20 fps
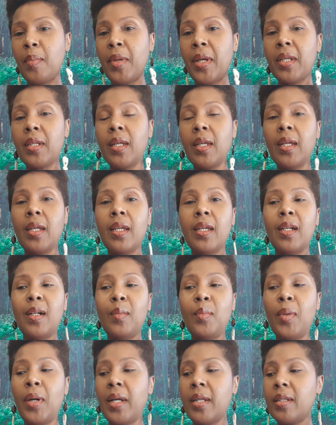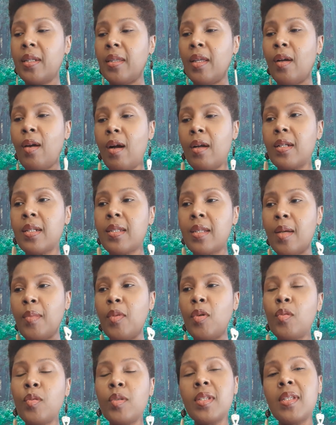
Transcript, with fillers: But but there are some who